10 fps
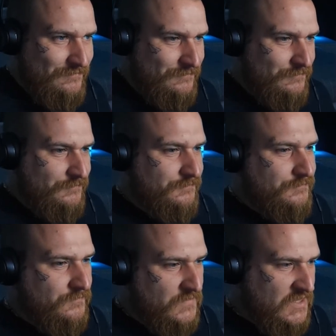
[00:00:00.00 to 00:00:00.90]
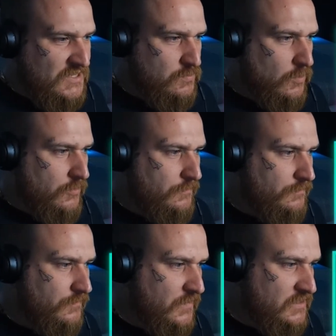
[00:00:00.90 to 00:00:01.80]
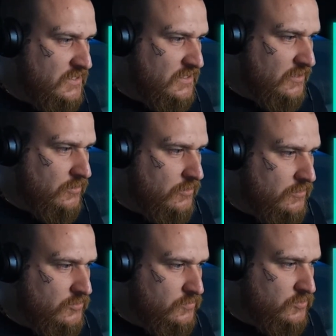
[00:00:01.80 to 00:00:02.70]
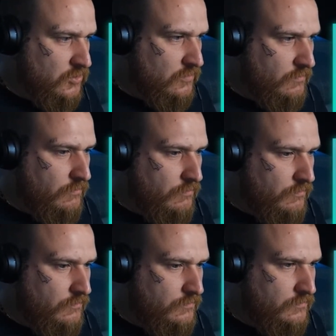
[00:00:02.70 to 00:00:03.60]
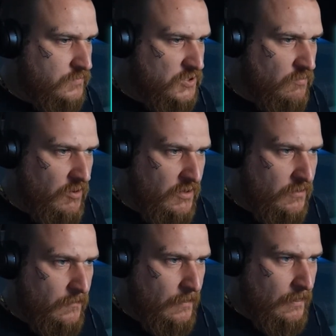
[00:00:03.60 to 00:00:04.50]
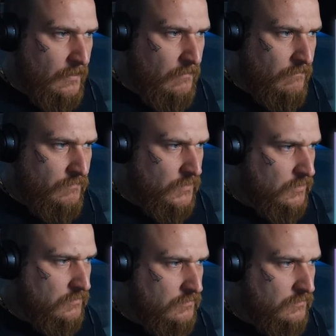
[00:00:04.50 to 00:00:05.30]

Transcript: I mean? This one, is this like some sort of shipwreck? No.